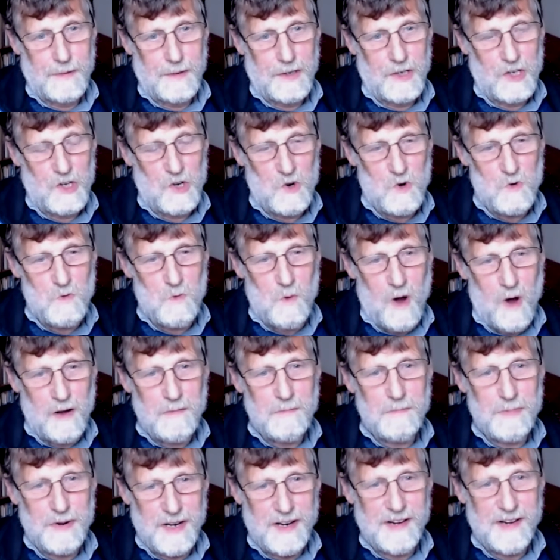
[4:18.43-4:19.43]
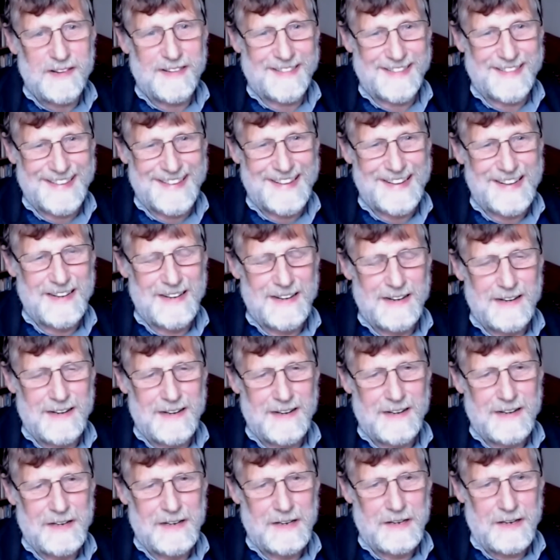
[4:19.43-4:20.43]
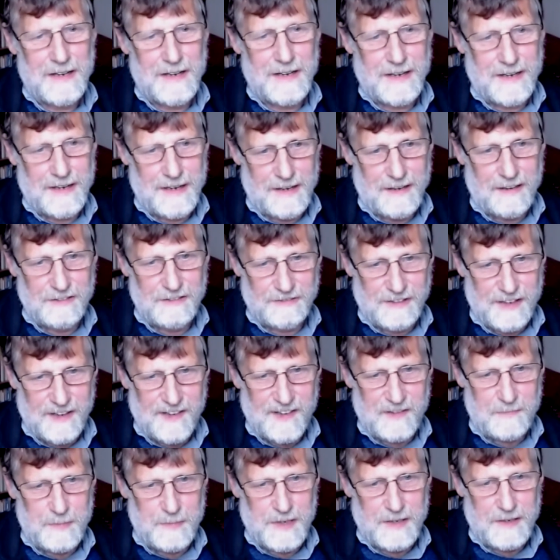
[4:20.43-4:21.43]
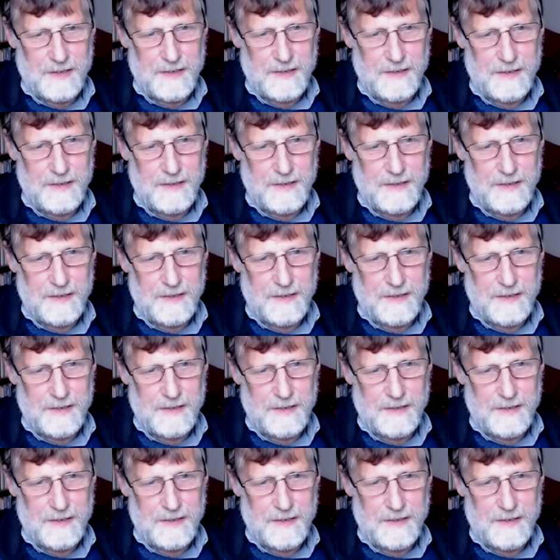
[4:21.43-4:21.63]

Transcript: No one person can grasp it.